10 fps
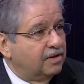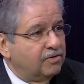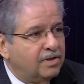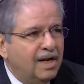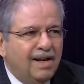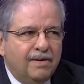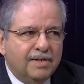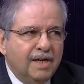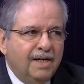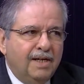So that is
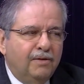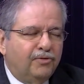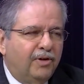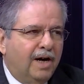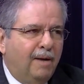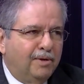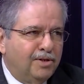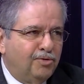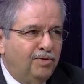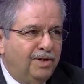phenomenal, because
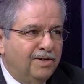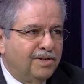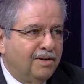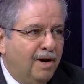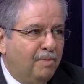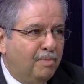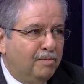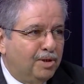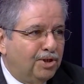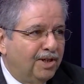3 years ago, I remember
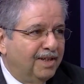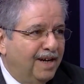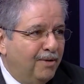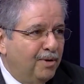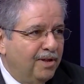Michelle and I were there.